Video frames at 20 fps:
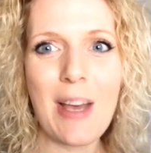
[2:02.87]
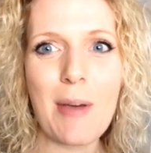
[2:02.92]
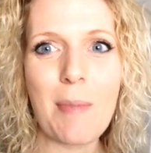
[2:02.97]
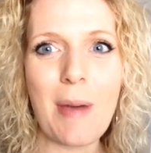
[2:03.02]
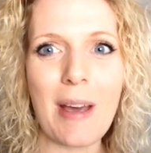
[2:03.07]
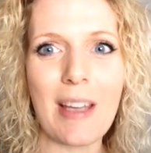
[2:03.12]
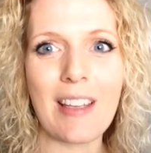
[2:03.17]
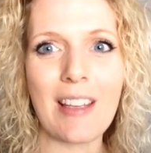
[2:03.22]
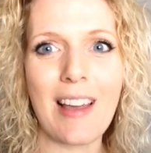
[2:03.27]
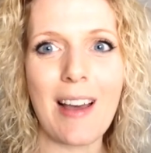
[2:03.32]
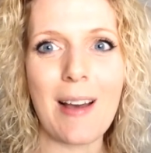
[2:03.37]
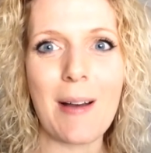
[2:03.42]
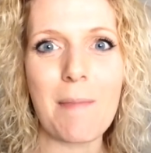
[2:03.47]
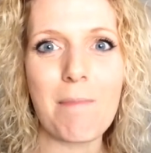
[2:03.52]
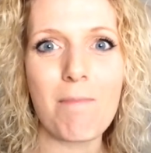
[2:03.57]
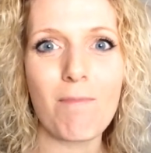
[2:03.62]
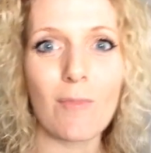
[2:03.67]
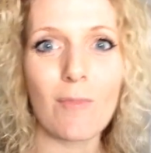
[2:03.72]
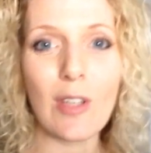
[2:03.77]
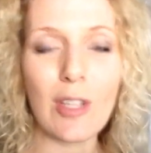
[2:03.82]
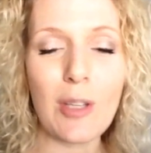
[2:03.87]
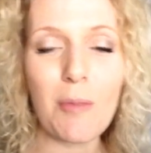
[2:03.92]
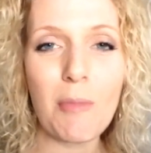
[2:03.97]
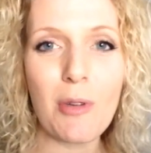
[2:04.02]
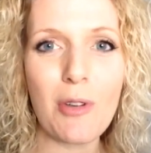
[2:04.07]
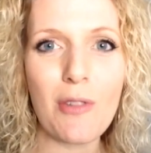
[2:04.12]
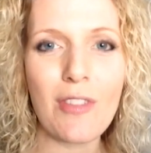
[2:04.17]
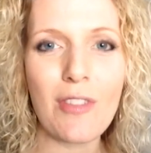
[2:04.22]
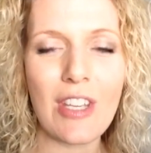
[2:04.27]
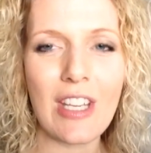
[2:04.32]
But really
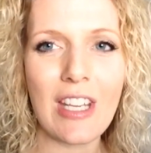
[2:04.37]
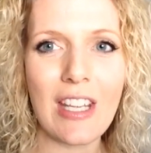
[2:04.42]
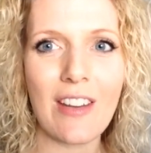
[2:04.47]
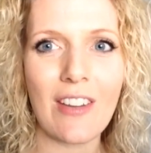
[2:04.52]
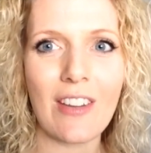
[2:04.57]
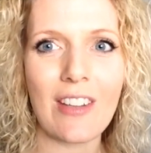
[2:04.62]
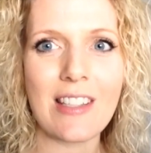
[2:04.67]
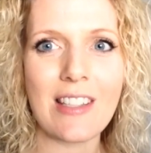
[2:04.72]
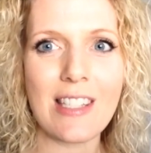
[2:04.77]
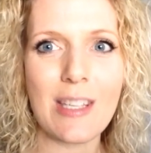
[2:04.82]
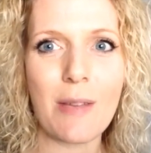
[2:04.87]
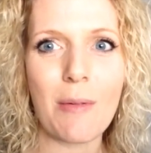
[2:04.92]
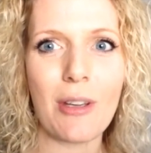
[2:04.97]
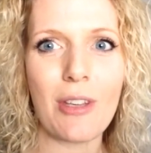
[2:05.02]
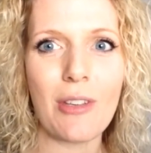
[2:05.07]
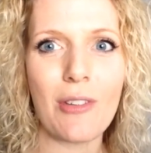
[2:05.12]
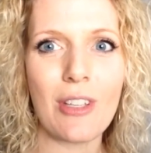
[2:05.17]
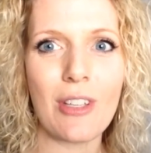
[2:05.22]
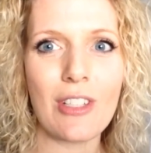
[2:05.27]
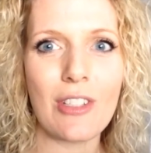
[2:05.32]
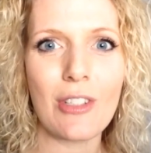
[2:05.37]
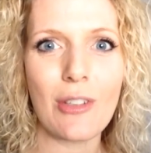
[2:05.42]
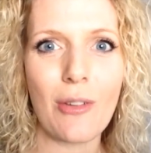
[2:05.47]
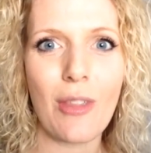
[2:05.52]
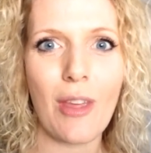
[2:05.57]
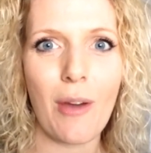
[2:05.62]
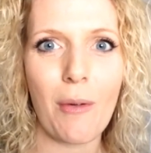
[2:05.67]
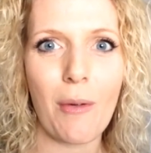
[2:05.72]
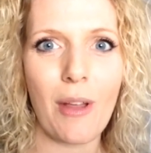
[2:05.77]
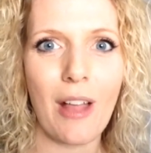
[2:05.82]
move the needle and see what you can do
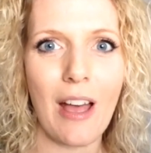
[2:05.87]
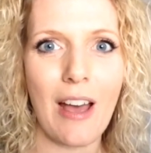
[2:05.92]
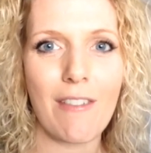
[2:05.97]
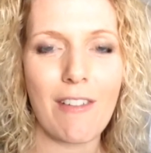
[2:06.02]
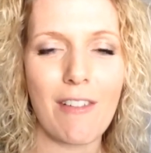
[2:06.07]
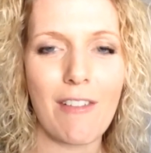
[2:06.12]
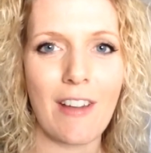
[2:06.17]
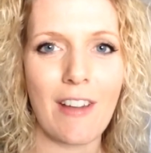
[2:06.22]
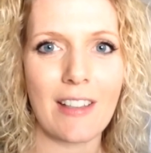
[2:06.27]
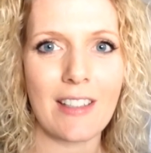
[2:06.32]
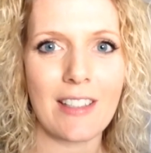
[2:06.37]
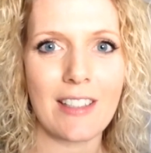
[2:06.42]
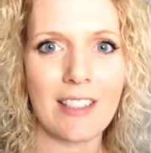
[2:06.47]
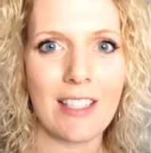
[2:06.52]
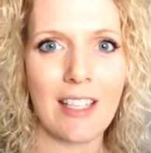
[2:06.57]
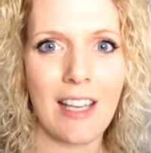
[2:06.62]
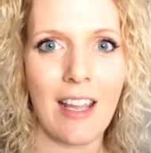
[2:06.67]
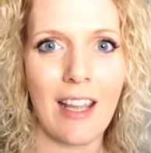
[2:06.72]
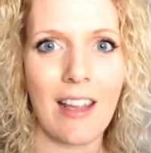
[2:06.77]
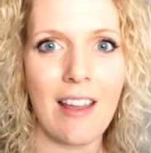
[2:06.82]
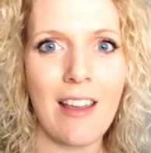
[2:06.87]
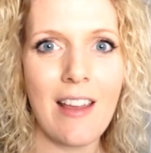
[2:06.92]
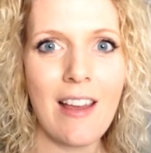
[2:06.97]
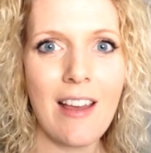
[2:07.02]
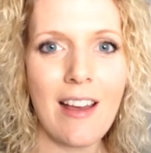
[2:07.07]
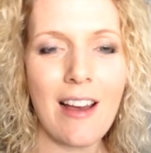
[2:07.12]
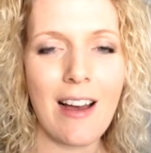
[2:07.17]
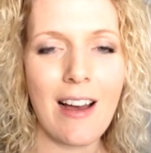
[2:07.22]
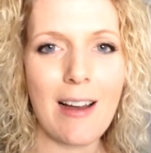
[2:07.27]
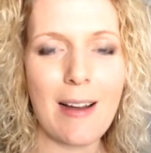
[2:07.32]
that will have effect today.
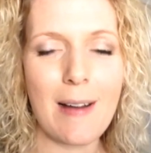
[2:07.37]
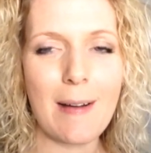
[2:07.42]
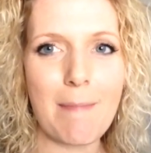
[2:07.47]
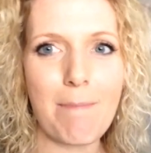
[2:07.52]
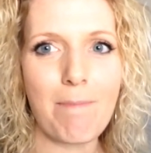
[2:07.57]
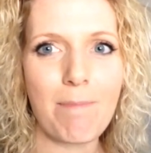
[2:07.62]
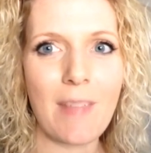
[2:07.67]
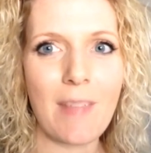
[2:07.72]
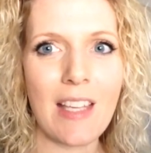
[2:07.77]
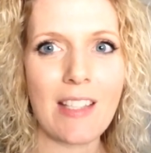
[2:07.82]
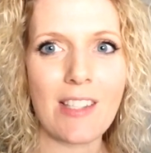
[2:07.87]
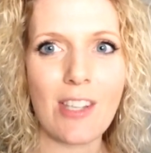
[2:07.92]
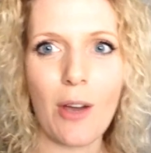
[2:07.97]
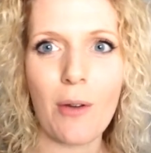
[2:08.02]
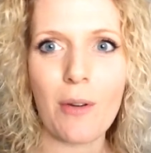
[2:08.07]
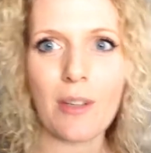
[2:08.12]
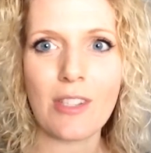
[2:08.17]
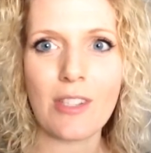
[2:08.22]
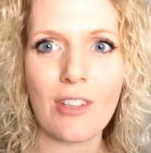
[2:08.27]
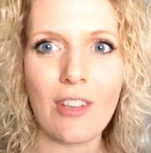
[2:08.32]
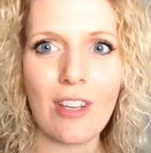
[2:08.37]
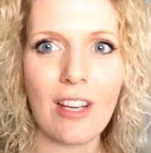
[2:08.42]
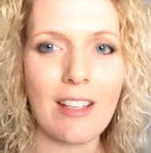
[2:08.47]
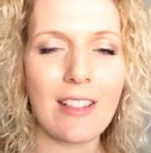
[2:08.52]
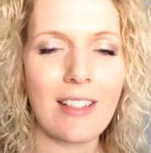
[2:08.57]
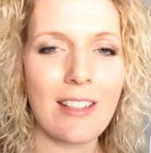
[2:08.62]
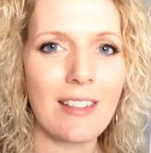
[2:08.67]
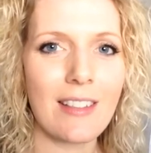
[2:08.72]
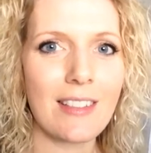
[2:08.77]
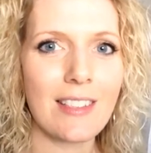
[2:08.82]
It's always a good
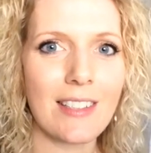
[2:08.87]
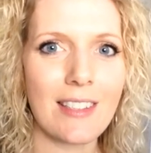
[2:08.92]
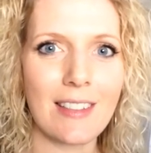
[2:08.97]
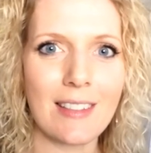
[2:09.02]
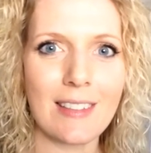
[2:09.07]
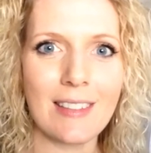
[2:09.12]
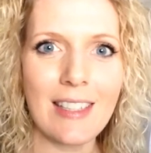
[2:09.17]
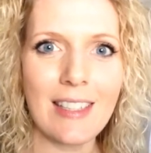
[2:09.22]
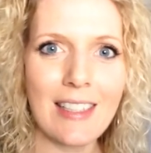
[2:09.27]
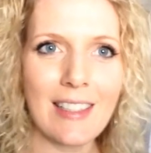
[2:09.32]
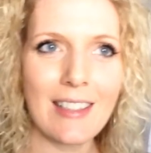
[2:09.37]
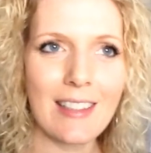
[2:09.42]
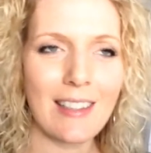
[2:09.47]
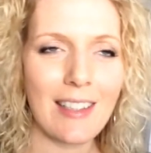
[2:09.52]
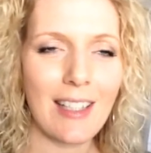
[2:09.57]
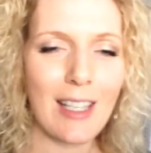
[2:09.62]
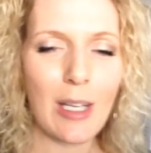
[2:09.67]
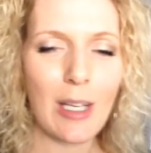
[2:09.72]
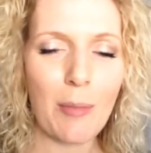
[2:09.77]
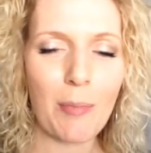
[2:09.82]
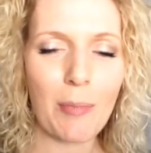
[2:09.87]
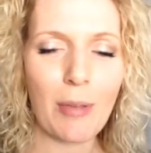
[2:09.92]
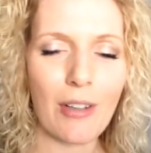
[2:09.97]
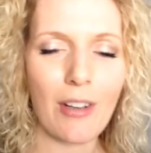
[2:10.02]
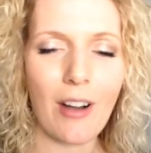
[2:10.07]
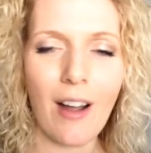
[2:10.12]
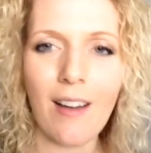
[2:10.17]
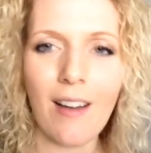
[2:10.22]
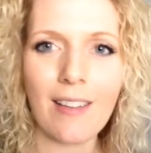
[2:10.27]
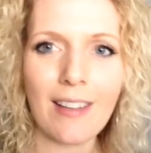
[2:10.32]
idea to clean up your
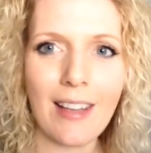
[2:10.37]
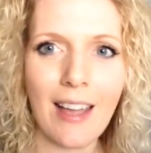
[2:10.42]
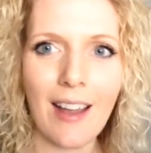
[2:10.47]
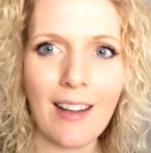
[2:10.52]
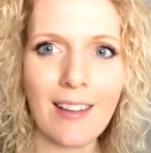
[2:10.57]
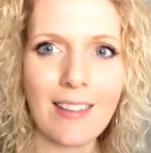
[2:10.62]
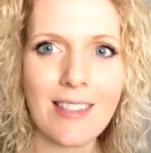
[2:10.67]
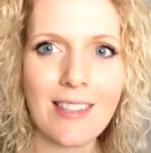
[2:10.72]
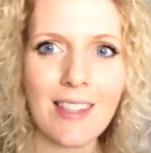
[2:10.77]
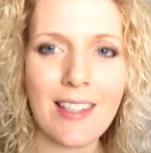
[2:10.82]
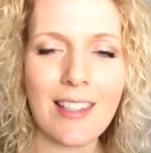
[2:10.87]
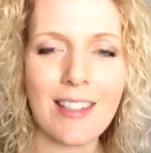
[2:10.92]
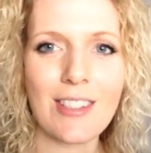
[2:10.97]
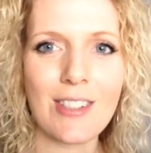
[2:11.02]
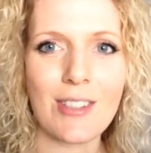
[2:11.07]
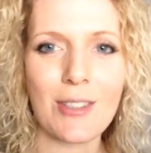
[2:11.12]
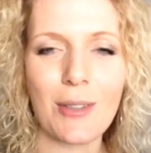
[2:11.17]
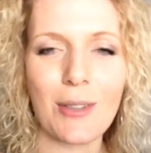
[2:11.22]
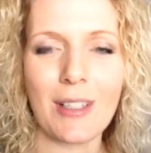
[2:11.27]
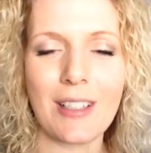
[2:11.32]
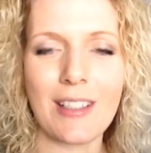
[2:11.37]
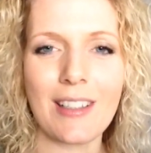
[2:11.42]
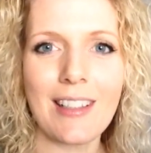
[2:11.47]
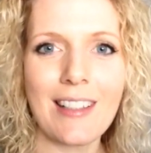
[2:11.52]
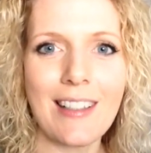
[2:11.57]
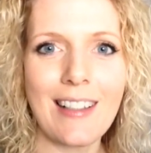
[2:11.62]
contacts list or